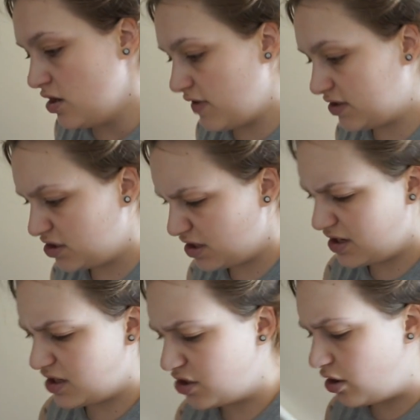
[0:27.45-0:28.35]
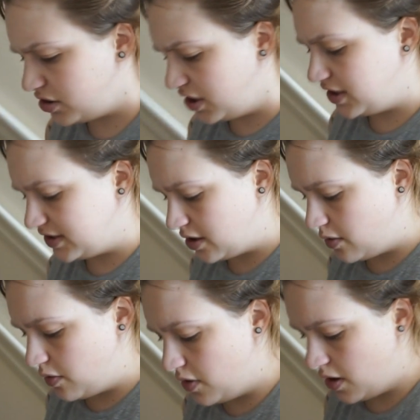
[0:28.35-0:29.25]
registered at a doctor's,
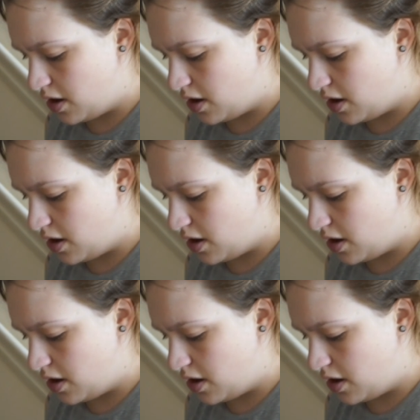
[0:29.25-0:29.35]
so